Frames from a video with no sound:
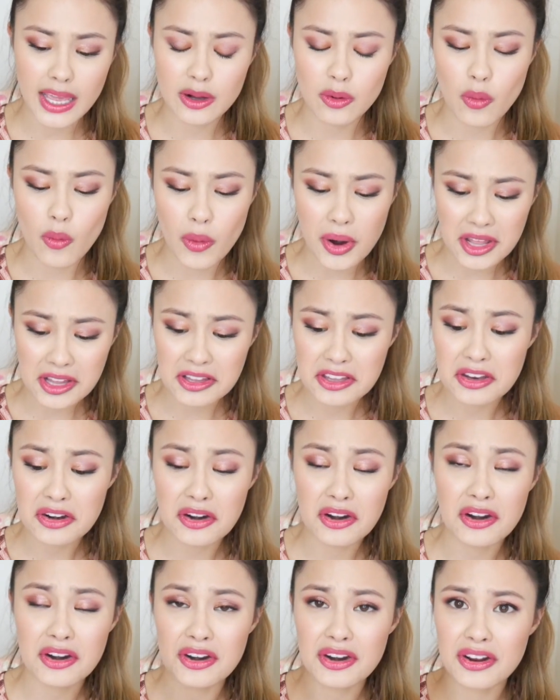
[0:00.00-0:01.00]
and
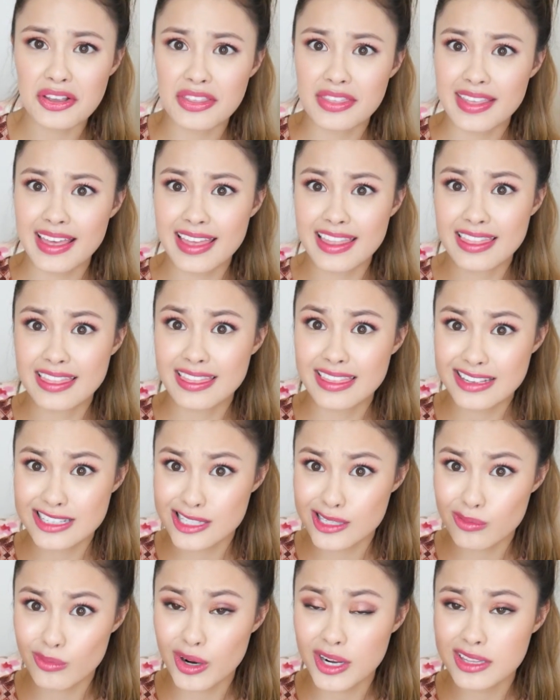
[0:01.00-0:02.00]
oilier than
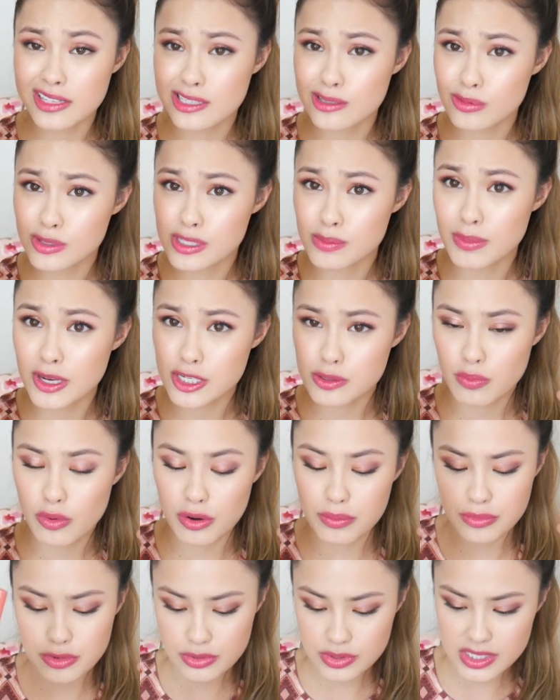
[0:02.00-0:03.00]
this one. This one's much
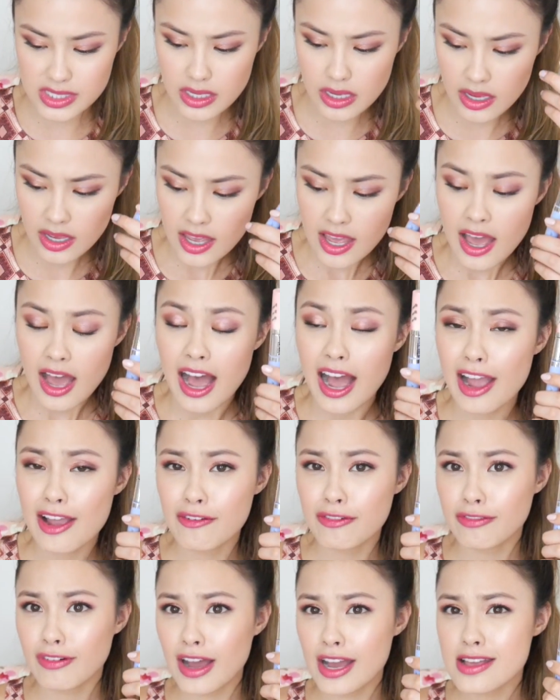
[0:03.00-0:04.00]
more moussey. I
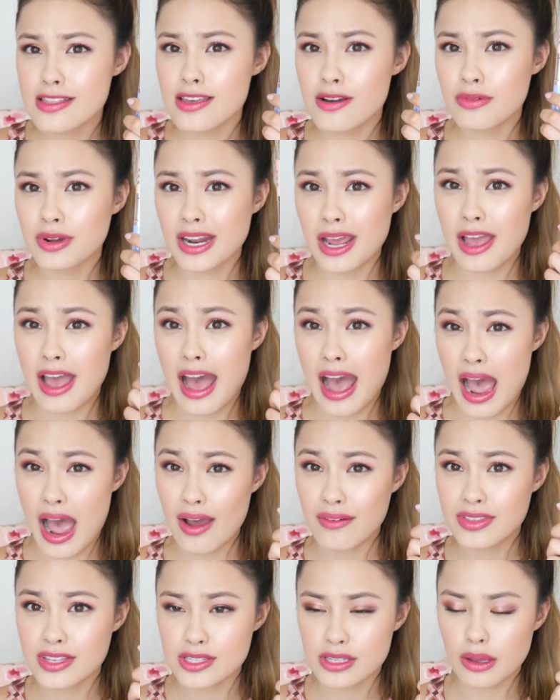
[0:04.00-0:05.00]
find that when I
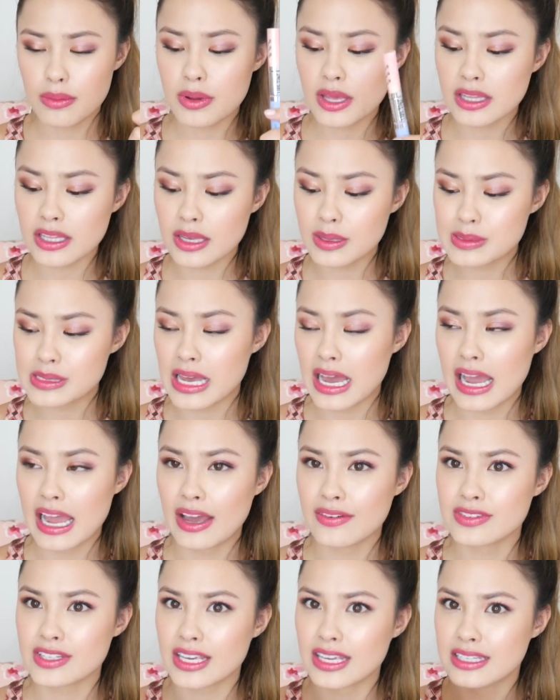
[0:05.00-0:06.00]
have this on my lips, I
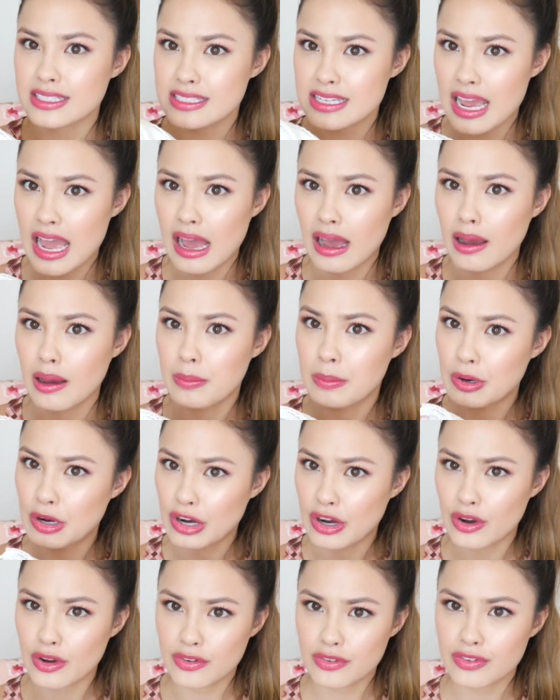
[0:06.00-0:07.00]
have to like dab
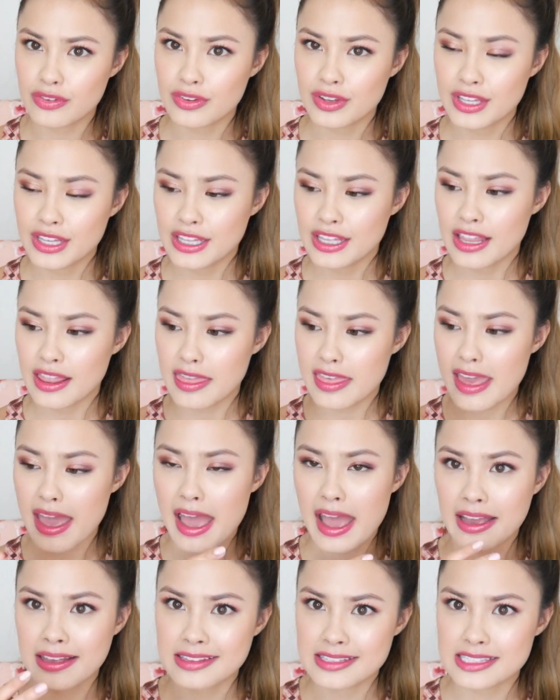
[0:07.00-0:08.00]
off the
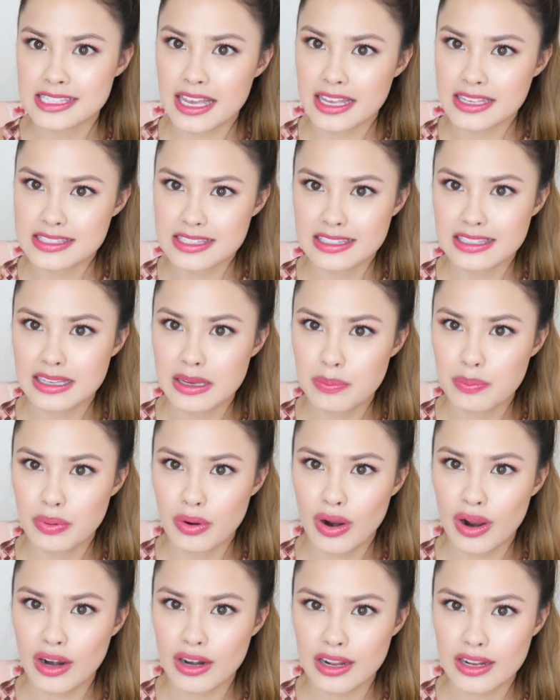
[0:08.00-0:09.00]
excess lip
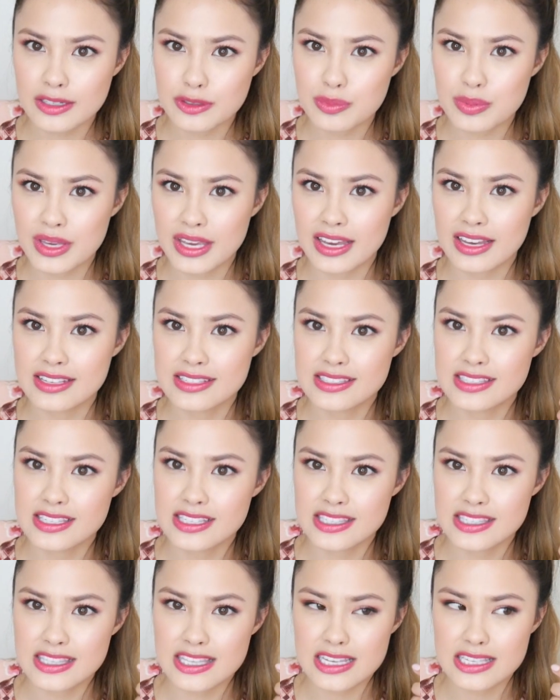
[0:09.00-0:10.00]
product because
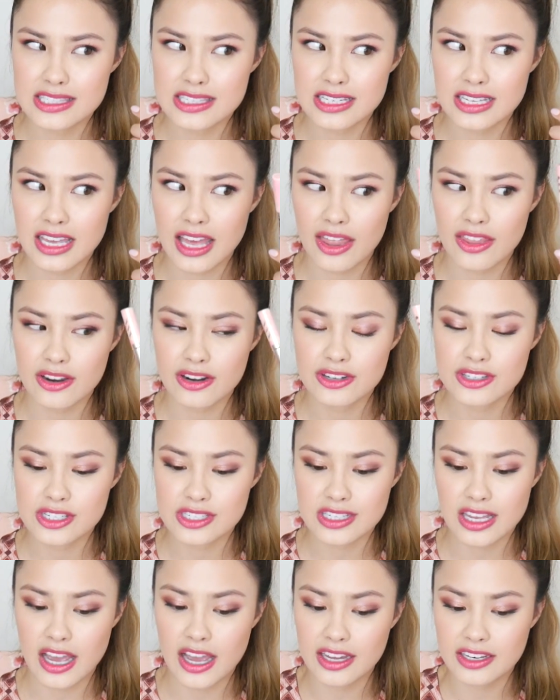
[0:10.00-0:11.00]
these together
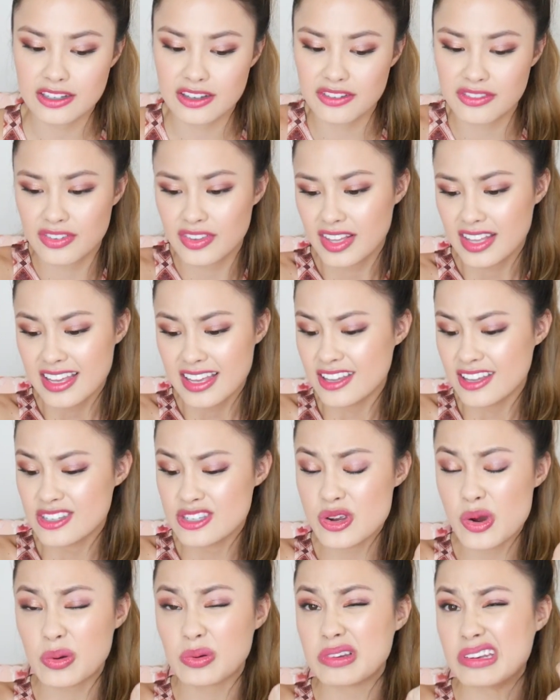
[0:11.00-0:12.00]
just kind of
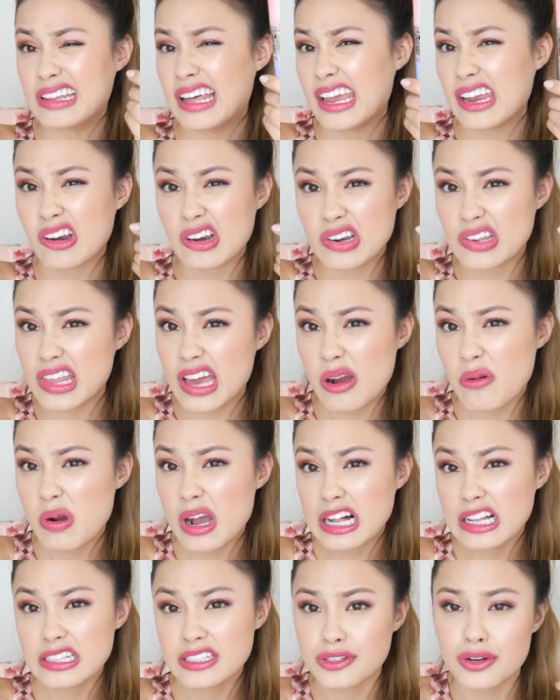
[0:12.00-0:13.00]
don't layer that
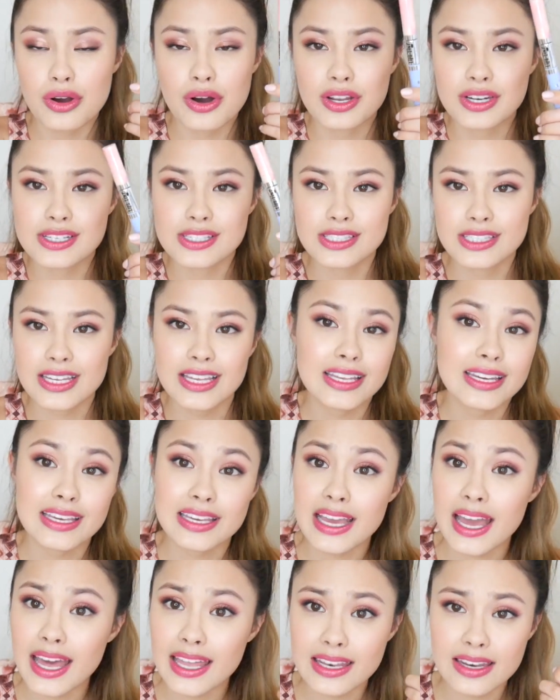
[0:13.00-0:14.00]
well, in all honesty. And
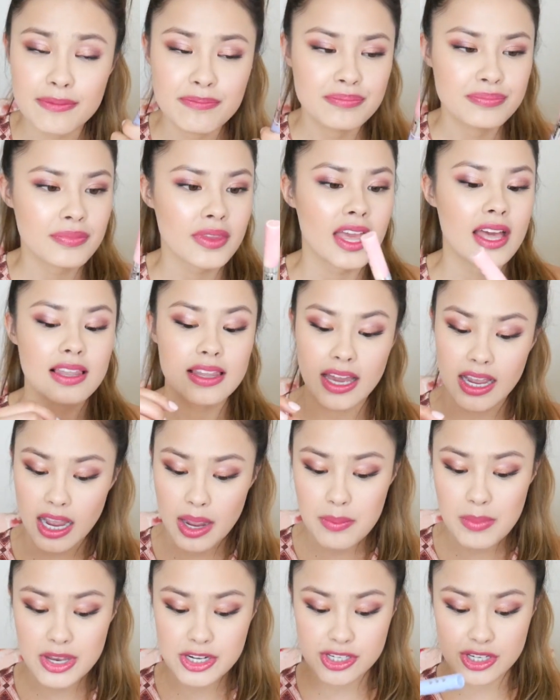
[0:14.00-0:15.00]
again, like
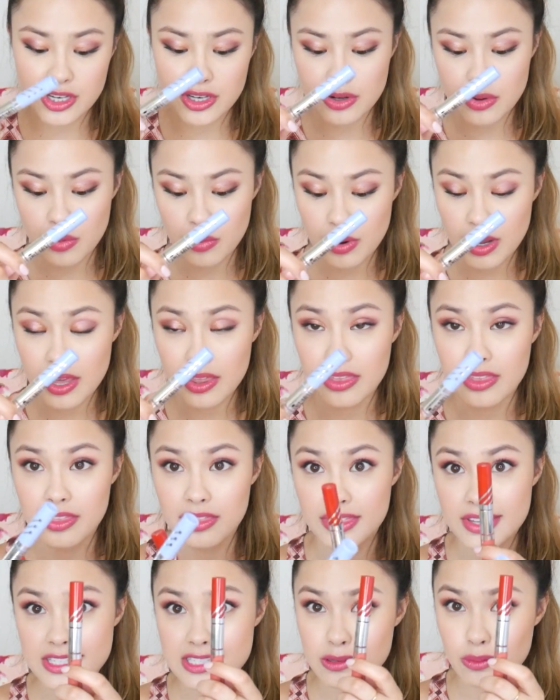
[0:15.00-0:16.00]
I mentioned
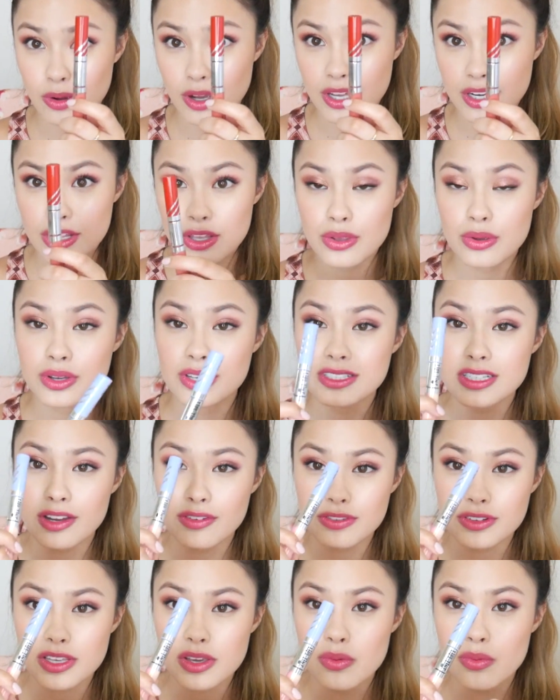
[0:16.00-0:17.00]
with this one, you can
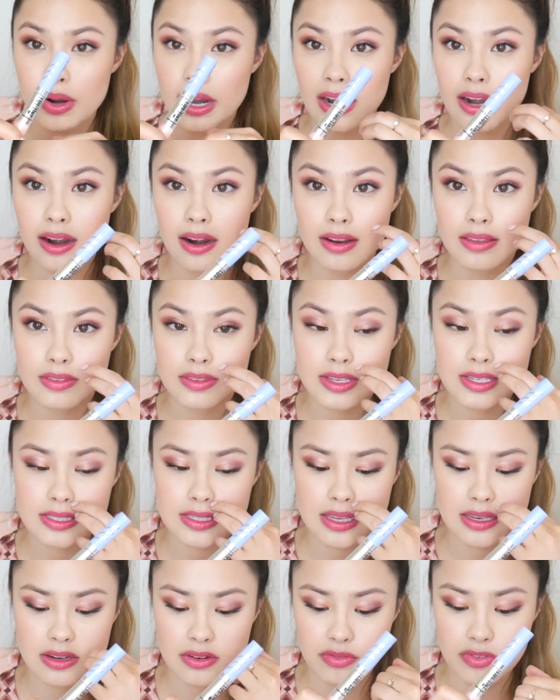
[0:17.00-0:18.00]
definitely wear these
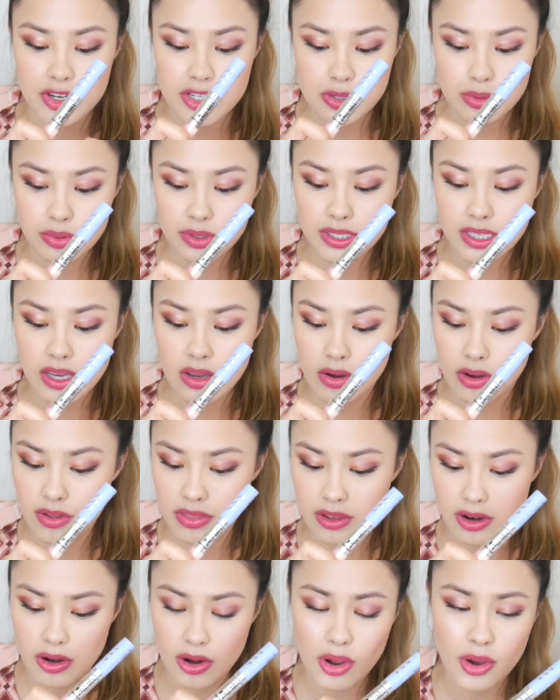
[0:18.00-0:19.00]
individually
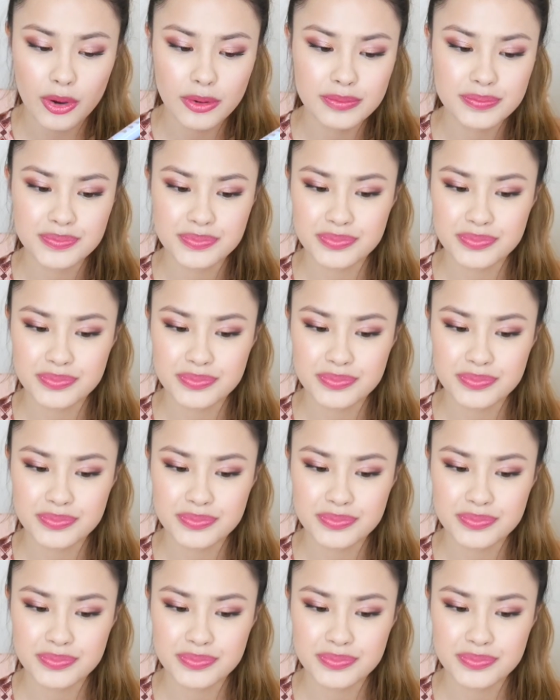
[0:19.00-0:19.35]
on their own.